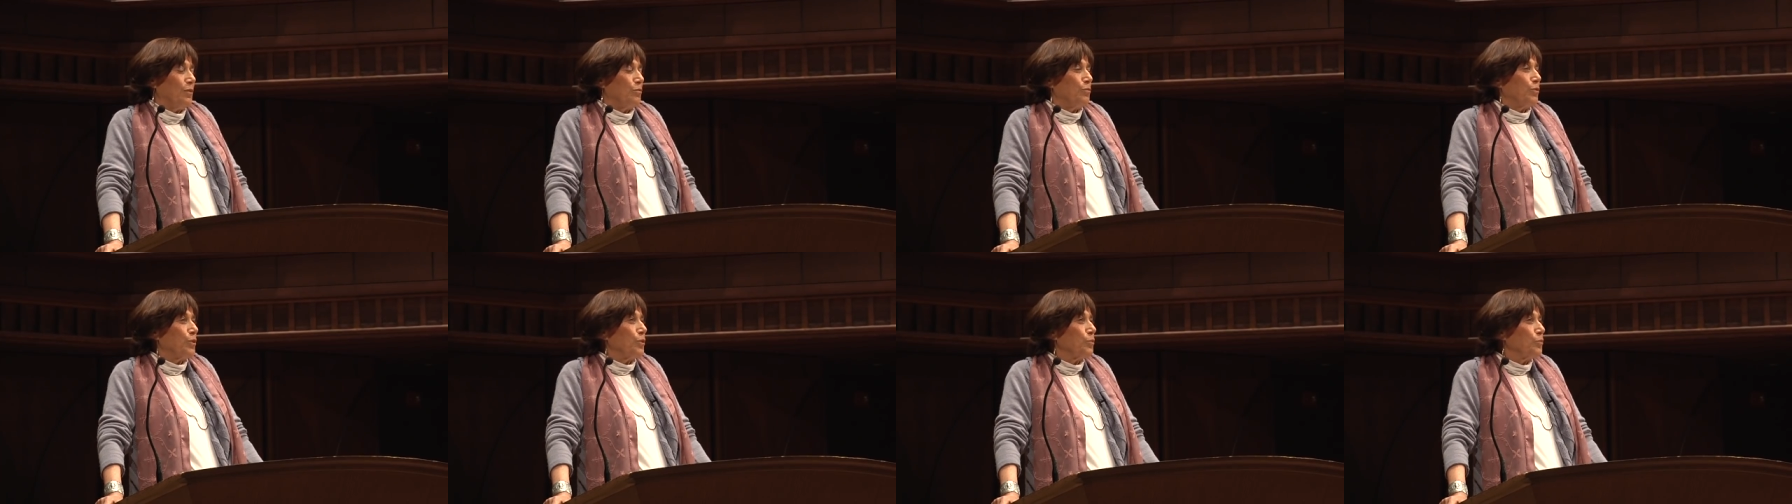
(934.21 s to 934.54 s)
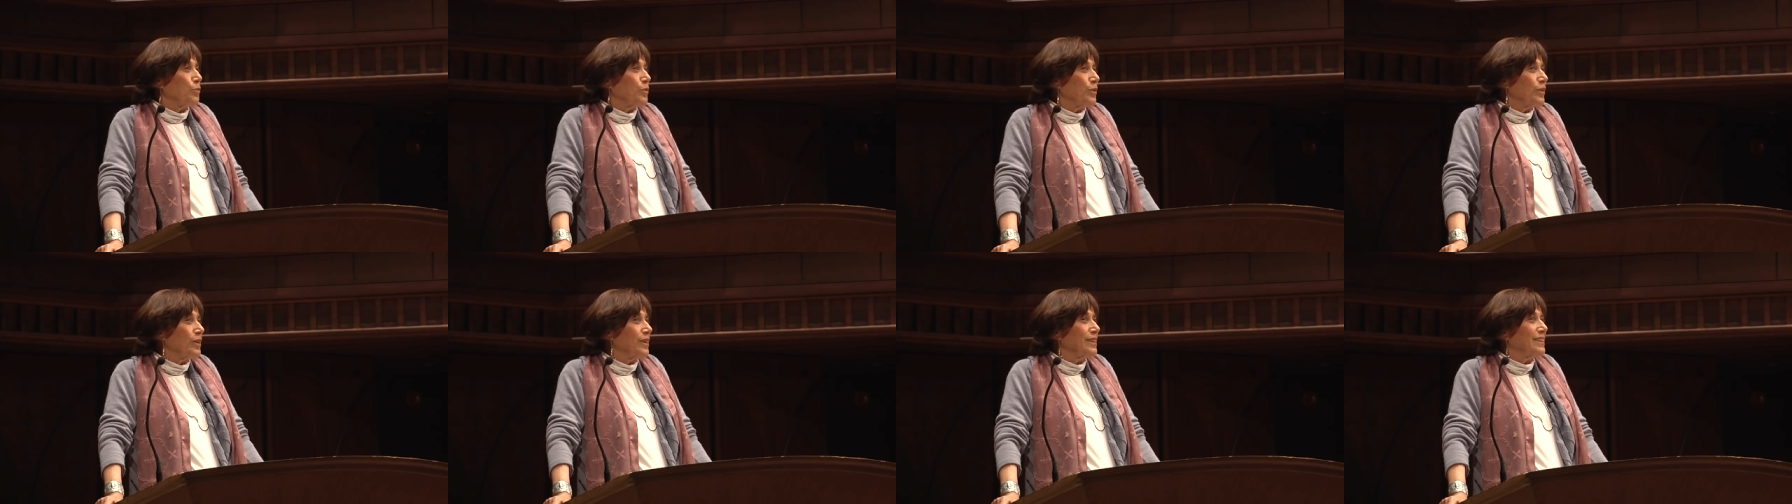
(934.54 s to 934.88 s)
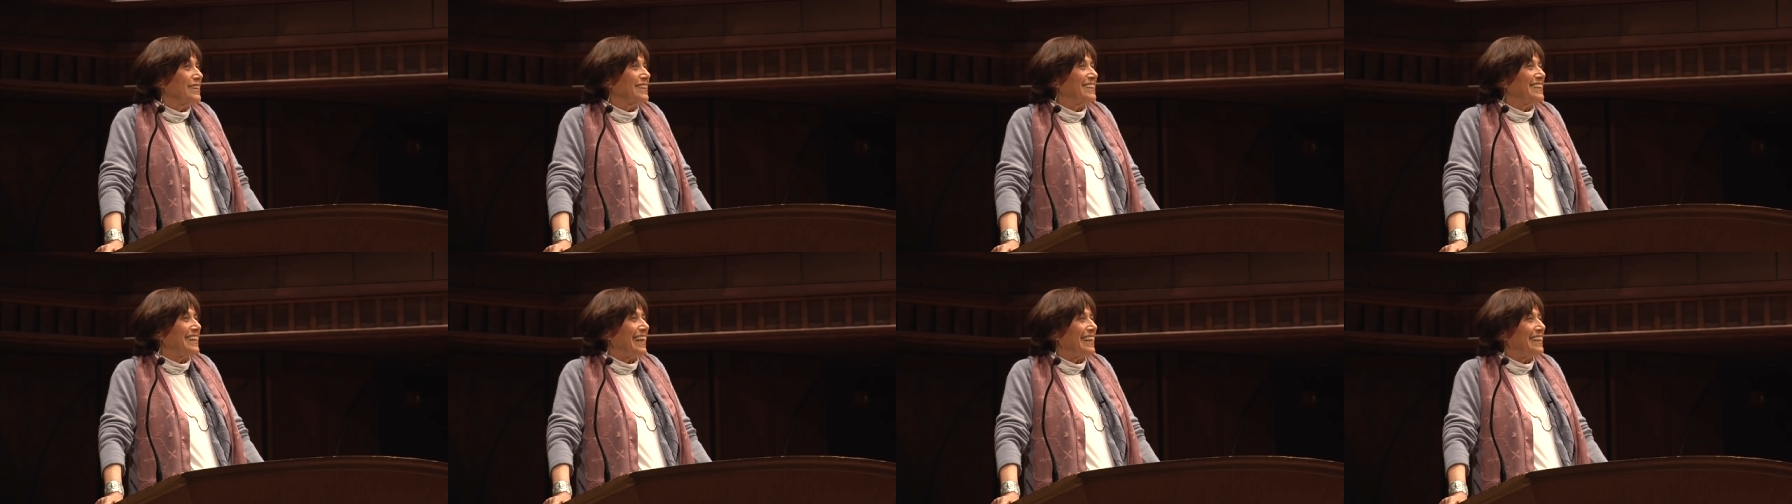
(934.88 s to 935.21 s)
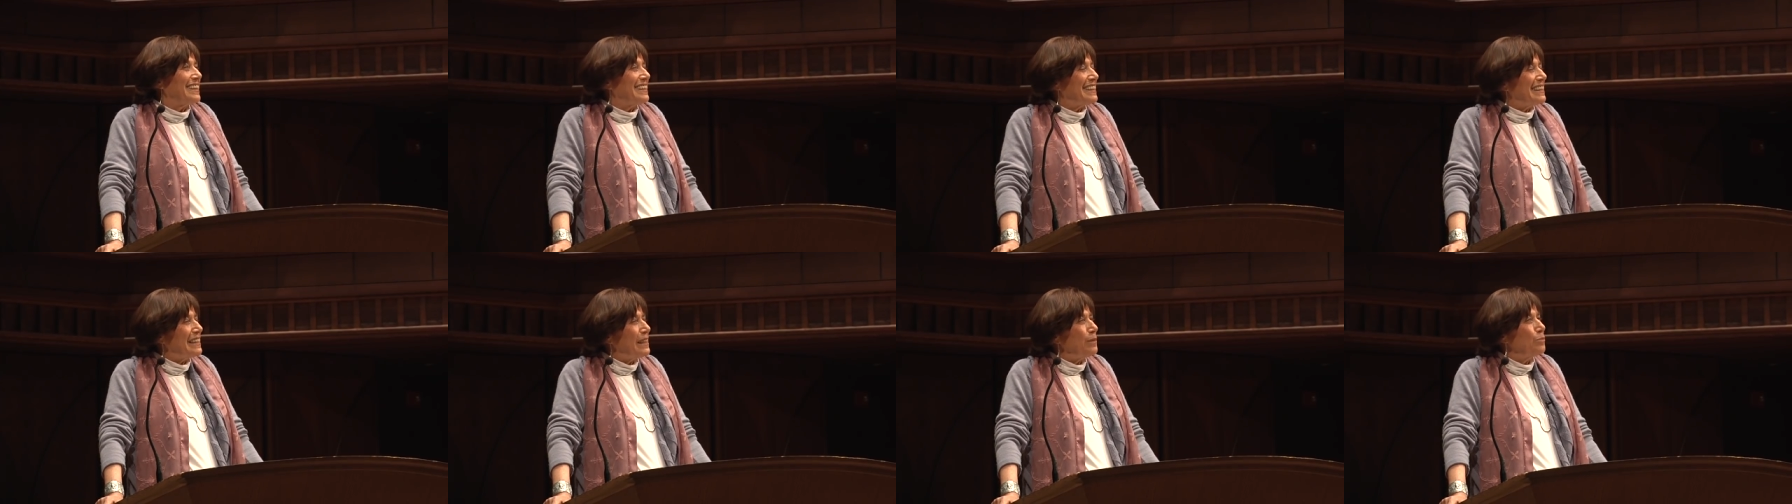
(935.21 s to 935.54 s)
with words that
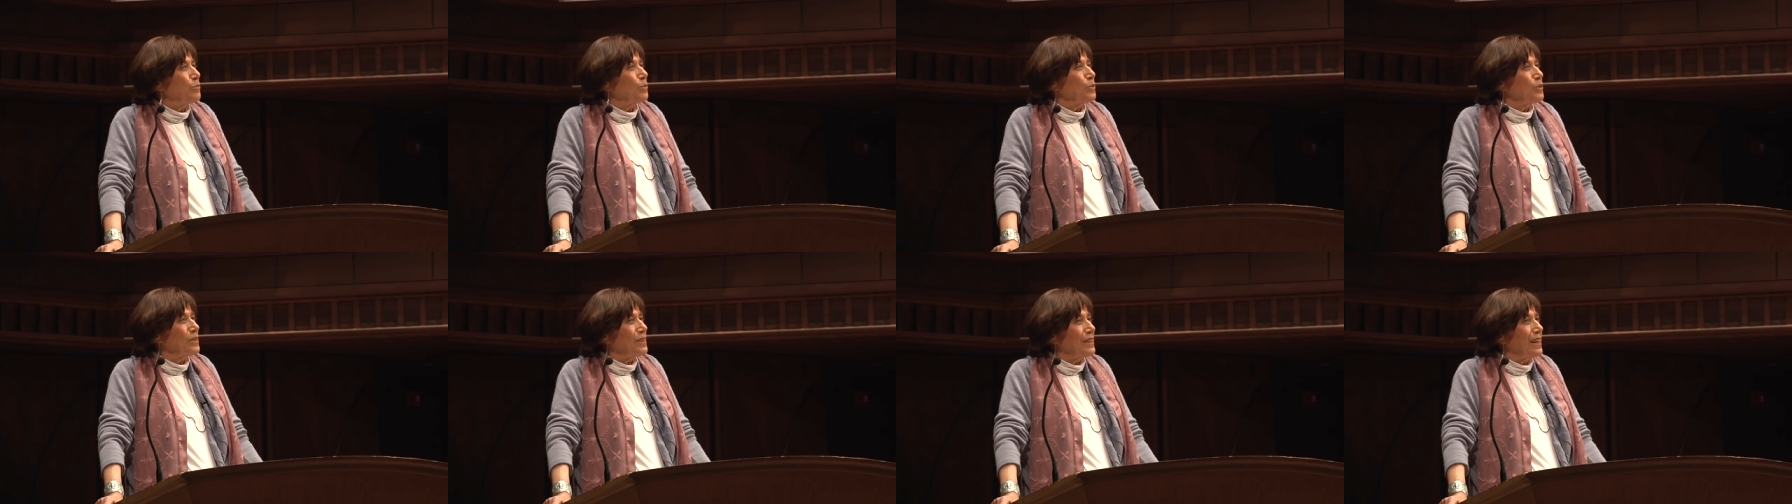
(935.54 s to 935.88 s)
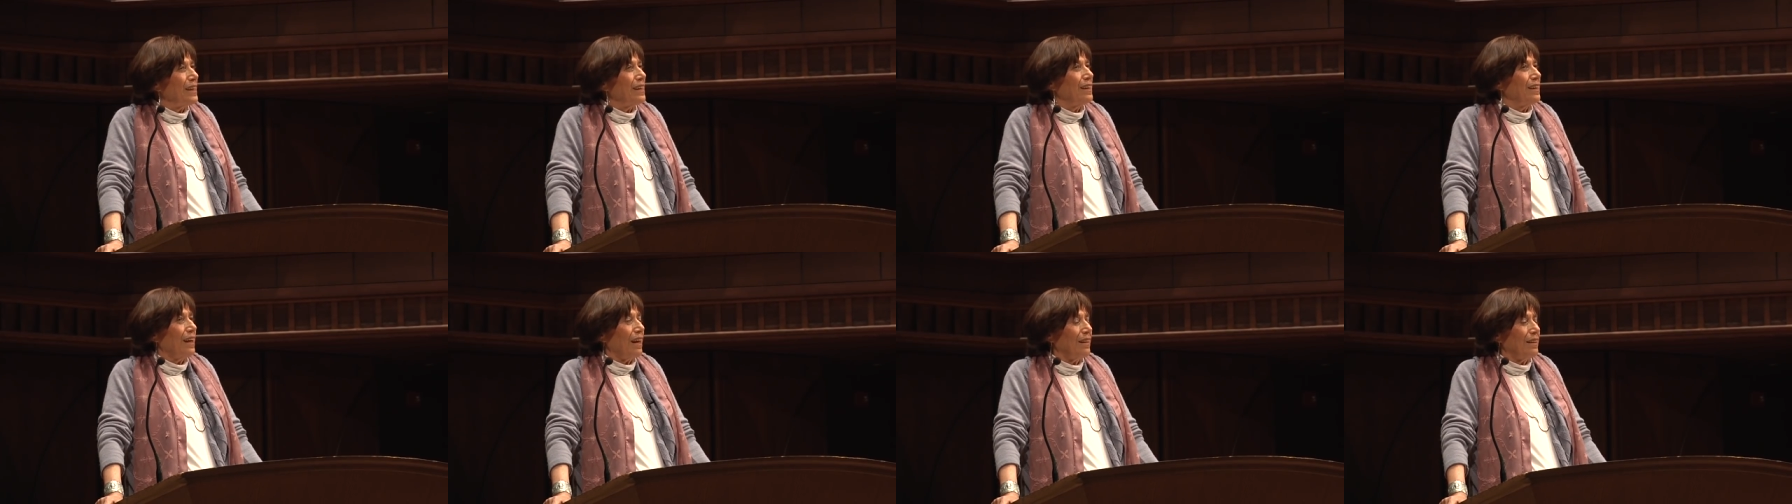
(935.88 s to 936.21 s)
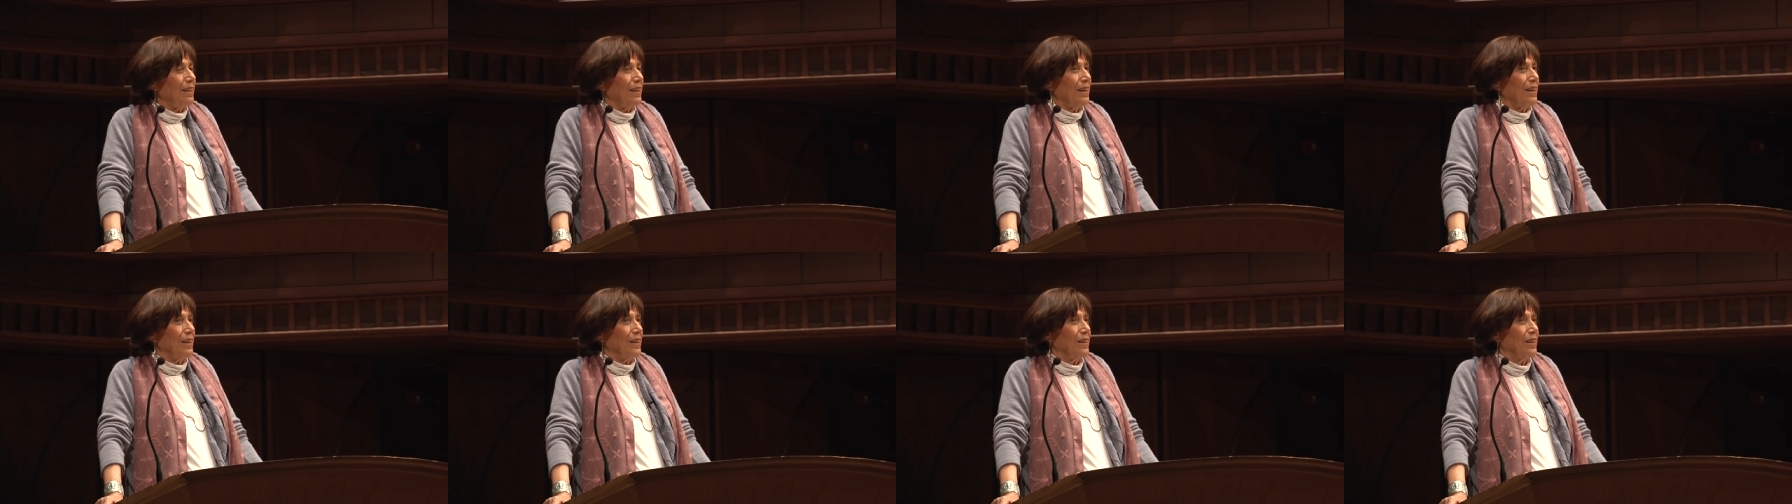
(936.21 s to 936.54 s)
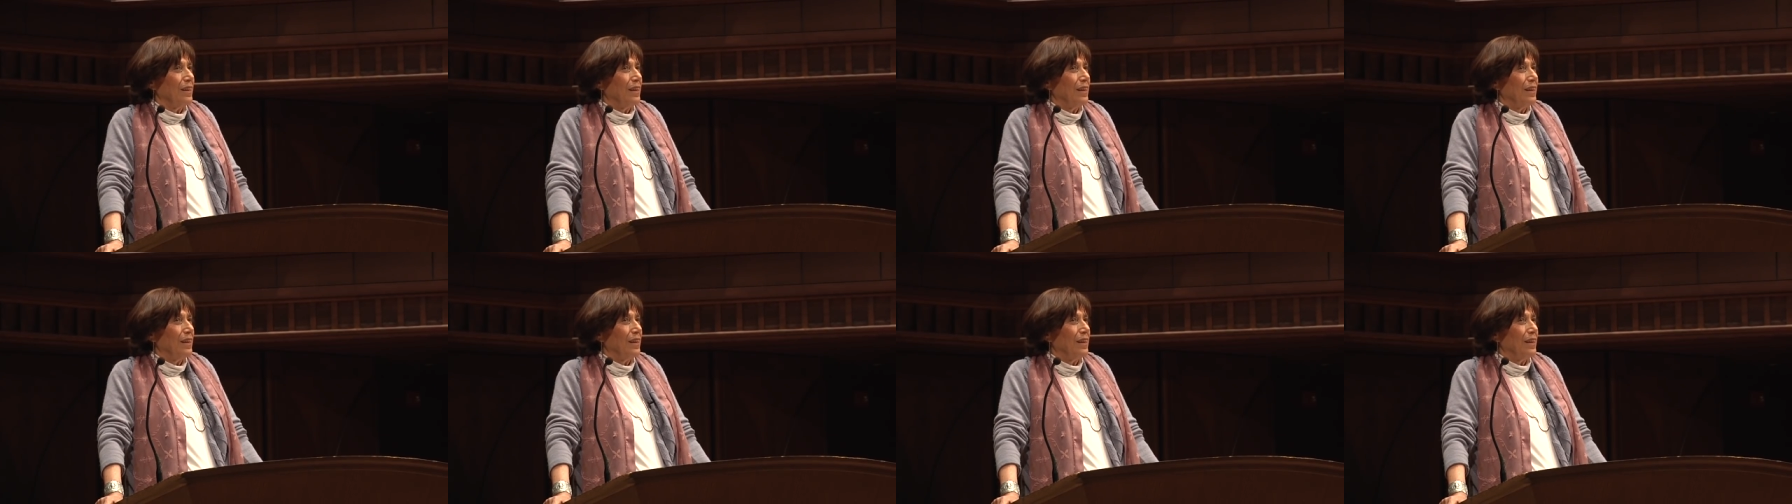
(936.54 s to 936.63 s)
seem to say nothing,